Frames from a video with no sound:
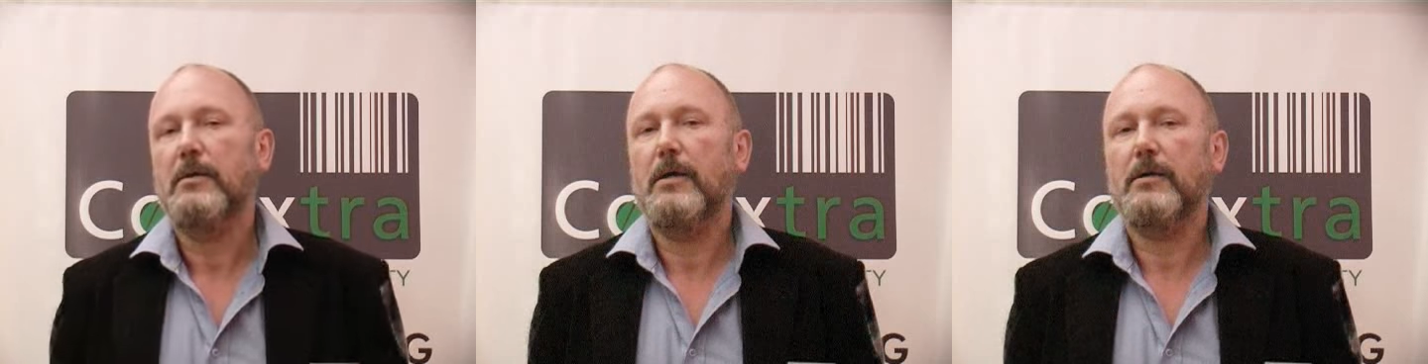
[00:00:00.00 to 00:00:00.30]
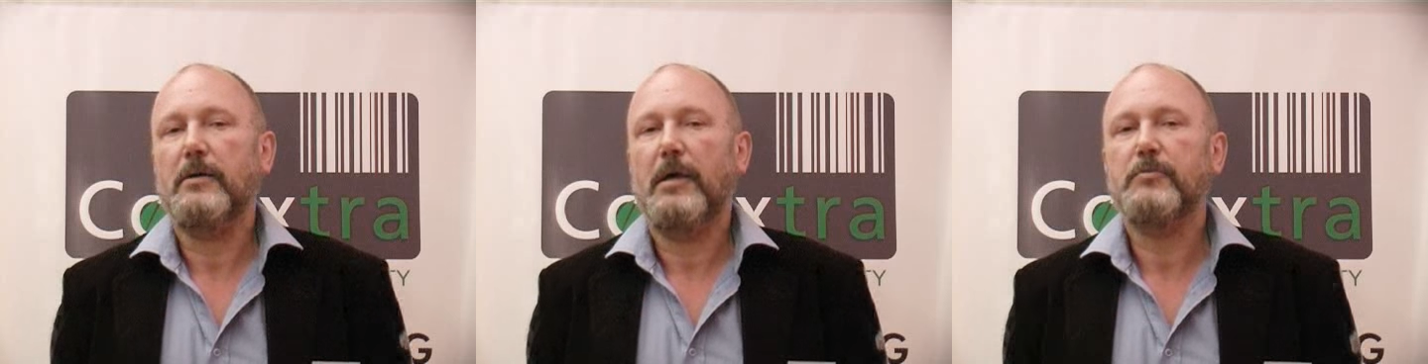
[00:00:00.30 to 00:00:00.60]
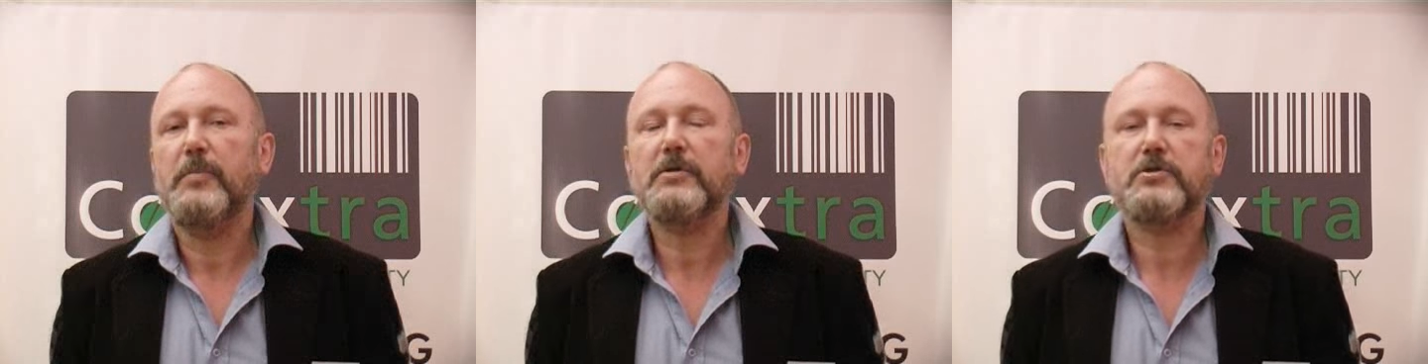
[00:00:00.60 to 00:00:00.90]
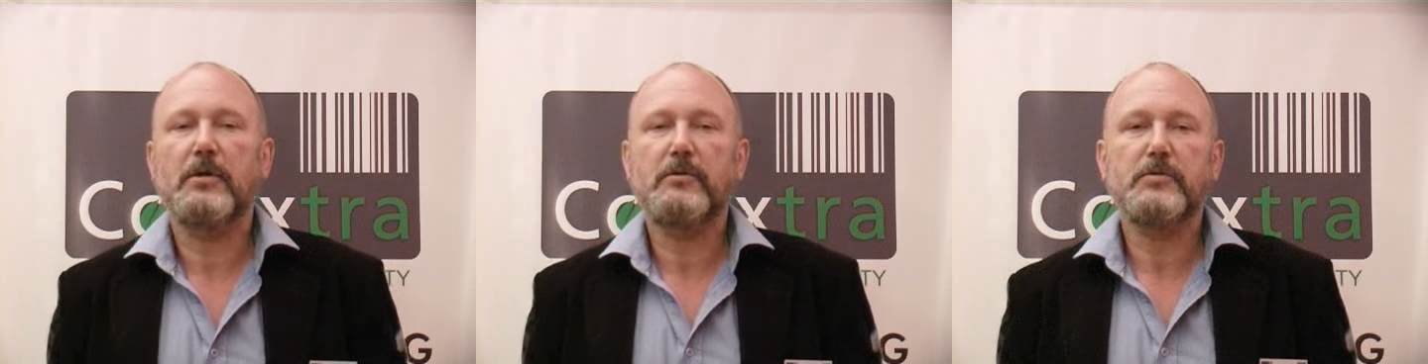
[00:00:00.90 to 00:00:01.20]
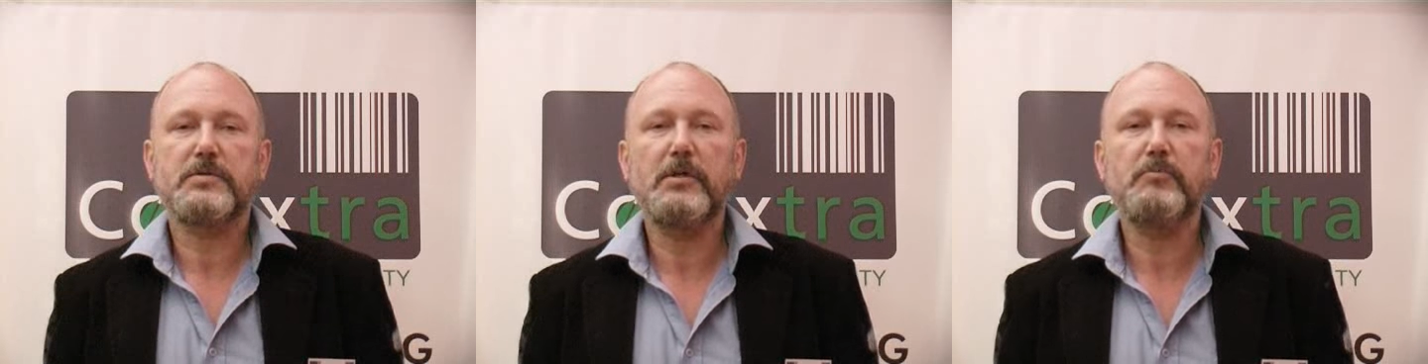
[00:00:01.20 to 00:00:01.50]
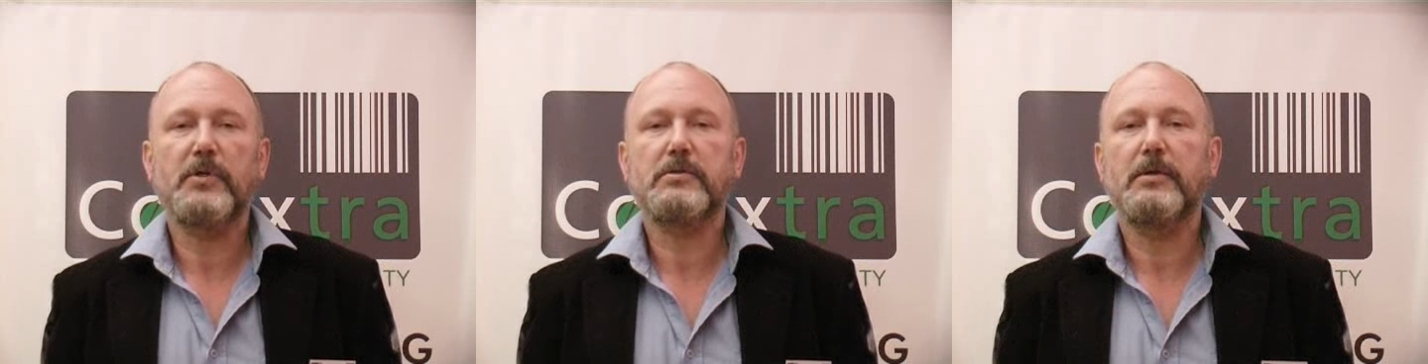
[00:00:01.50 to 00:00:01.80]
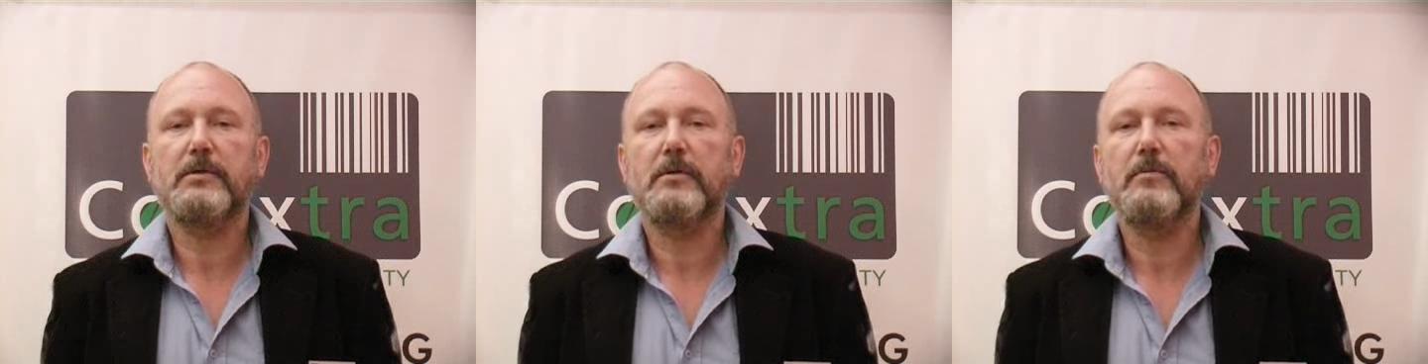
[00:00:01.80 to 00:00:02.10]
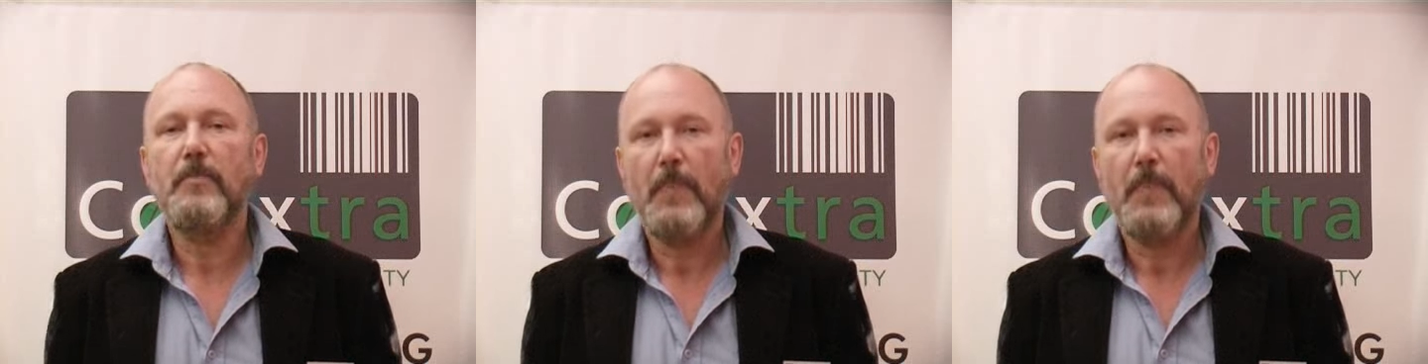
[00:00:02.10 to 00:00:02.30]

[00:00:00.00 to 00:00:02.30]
admixture in your seed material,